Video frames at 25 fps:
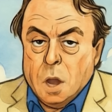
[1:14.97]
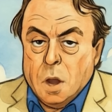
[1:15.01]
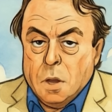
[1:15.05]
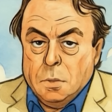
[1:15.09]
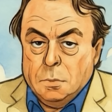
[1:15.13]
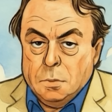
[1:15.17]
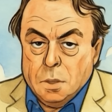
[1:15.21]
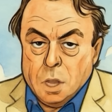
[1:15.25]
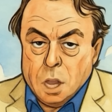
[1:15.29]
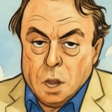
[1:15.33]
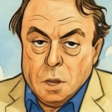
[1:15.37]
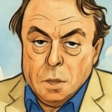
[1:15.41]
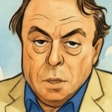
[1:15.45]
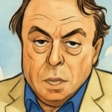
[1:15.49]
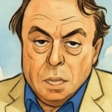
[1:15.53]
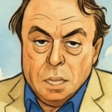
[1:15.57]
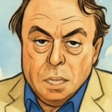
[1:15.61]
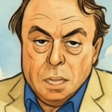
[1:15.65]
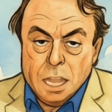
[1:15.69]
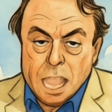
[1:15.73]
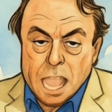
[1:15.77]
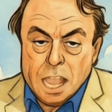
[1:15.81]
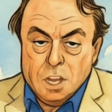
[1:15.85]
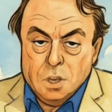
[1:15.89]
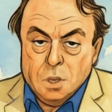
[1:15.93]
flowed as
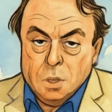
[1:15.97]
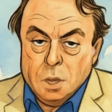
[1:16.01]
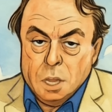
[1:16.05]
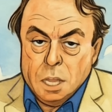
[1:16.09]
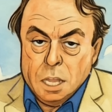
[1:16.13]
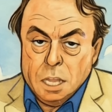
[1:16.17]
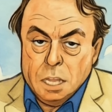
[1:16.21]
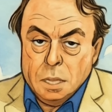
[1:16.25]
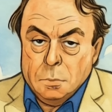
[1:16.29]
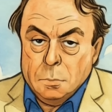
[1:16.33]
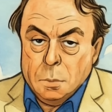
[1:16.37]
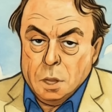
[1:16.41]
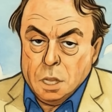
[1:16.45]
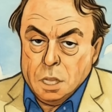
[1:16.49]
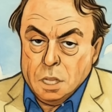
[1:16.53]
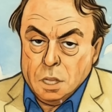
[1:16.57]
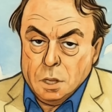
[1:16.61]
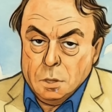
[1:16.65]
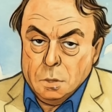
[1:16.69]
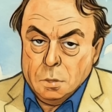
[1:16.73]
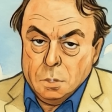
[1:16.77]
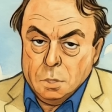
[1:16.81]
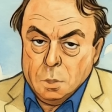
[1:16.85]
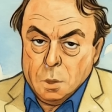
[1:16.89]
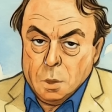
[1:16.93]
naturally as
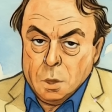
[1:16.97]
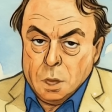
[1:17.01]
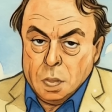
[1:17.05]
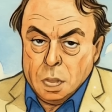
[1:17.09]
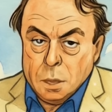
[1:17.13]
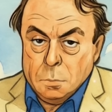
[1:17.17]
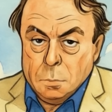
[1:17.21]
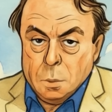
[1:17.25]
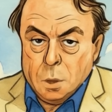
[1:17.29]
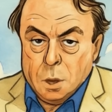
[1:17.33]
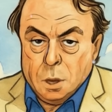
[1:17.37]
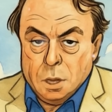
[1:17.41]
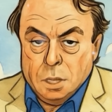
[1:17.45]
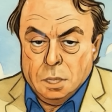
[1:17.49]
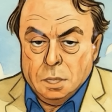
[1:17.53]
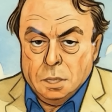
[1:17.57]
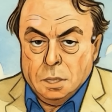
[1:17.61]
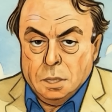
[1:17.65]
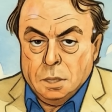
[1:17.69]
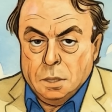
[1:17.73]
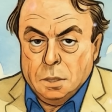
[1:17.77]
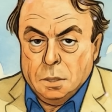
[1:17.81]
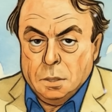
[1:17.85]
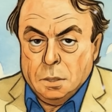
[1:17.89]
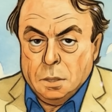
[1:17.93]
political talking
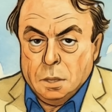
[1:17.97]
points.